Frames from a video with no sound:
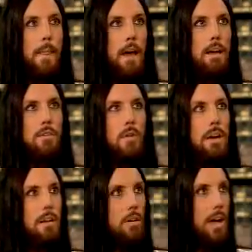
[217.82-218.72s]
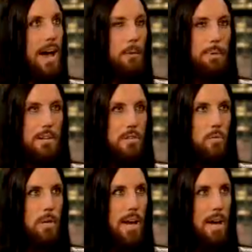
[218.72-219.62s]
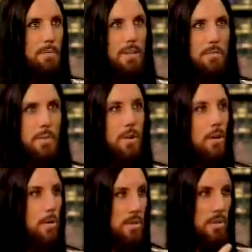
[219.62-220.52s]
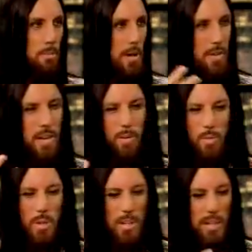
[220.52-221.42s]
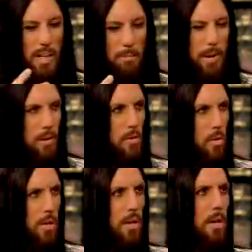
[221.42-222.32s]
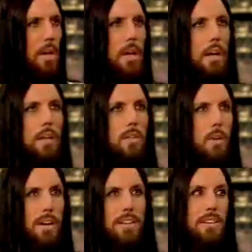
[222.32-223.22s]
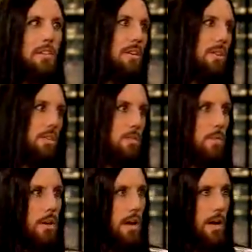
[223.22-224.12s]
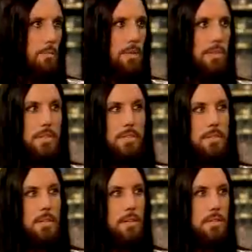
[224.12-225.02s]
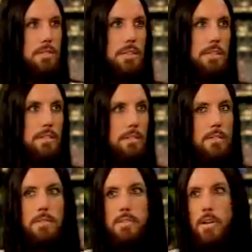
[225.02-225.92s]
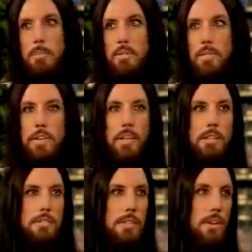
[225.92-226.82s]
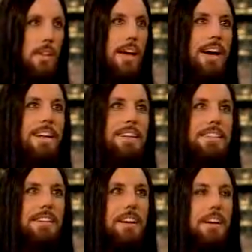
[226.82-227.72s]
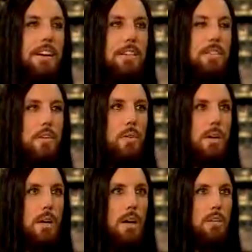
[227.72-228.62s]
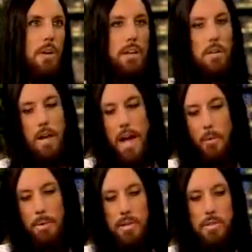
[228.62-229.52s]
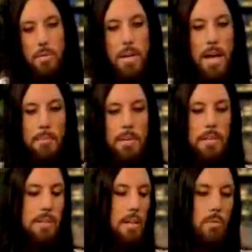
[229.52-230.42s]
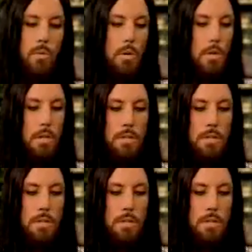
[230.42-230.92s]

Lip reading: I had tried to go to outpatient rehab, because when you're on crystal meth, you get really like paranoid. And so I couldn't go to this rehab and just, you know, sit and share my feelings and all that. And so I tried to go to outpatient rehab, and it didn't work.